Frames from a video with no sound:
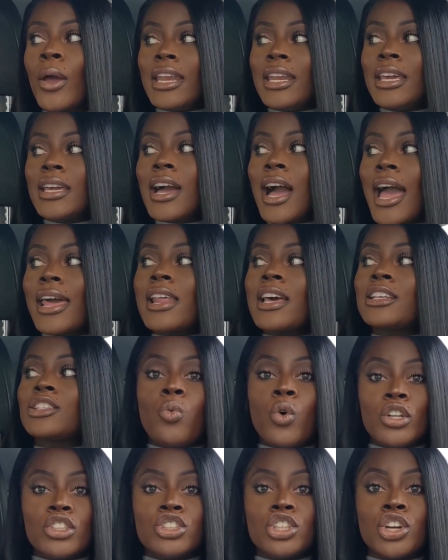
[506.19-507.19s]
Any guy that
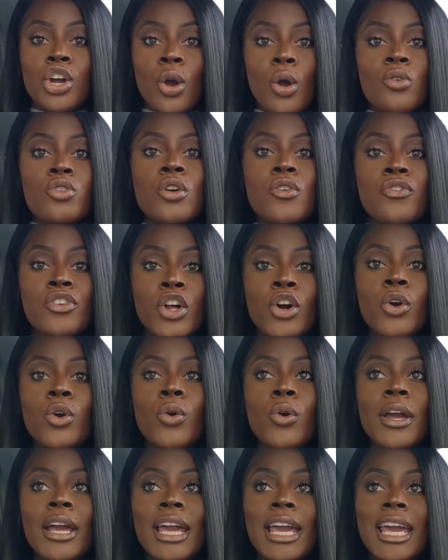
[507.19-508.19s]
wants to go with the
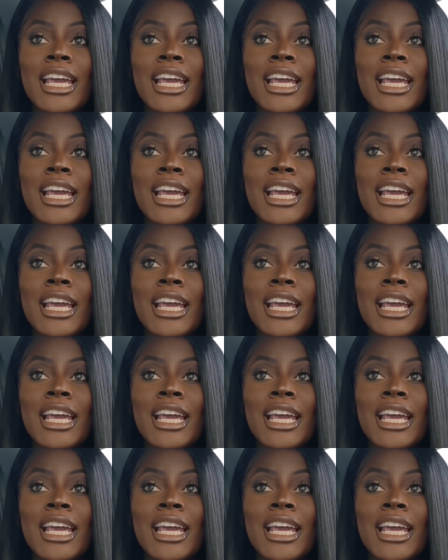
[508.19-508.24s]
flow